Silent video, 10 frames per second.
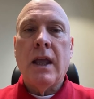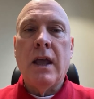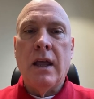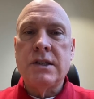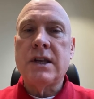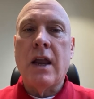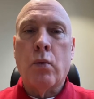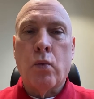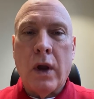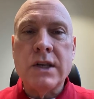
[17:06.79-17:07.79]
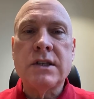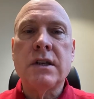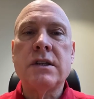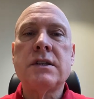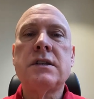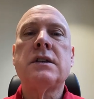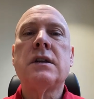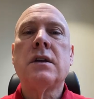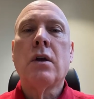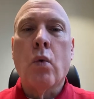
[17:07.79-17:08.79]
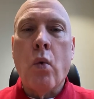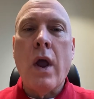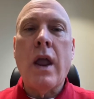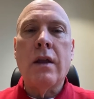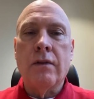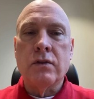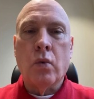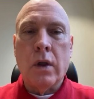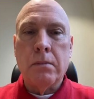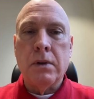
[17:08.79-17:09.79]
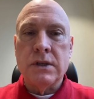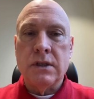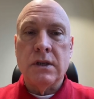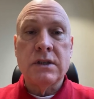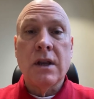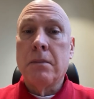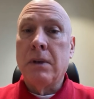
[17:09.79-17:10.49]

It's a racist way of doing business